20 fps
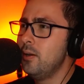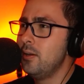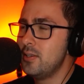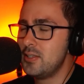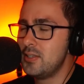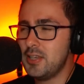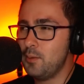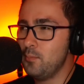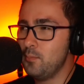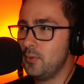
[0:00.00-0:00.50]

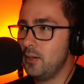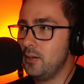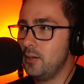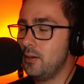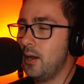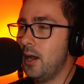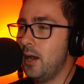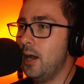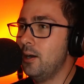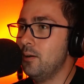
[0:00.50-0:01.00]
Same
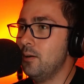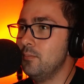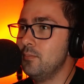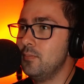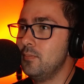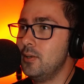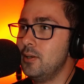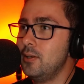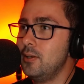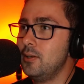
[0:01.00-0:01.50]
thing.
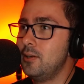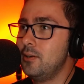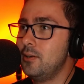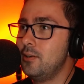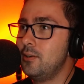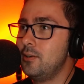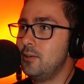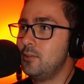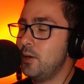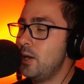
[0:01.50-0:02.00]

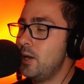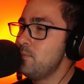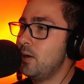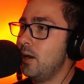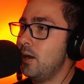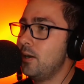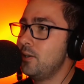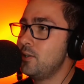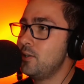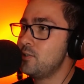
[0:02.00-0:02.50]
Great
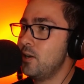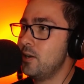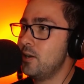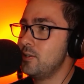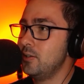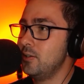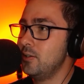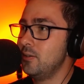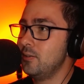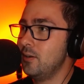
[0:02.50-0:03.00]
marketing
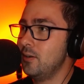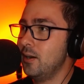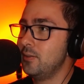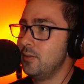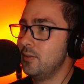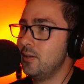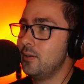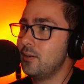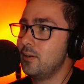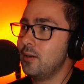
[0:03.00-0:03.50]
strategy, I
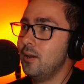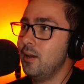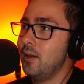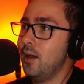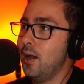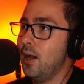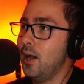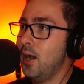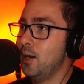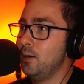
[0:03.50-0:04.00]
think.
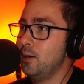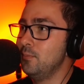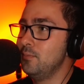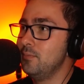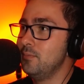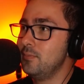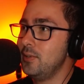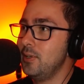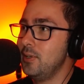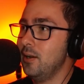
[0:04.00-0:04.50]
I
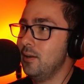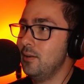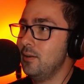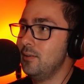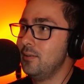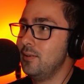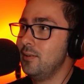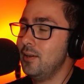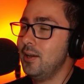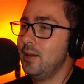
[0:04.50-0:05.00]

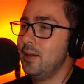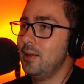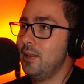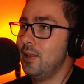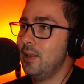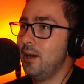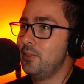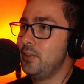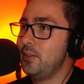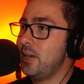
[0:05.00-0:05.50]

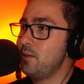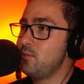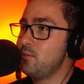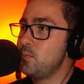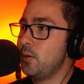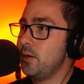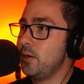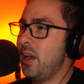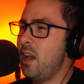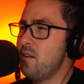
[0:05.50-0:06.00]
think
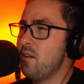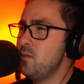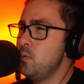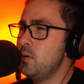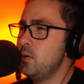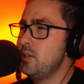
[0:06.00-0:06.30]
everybody's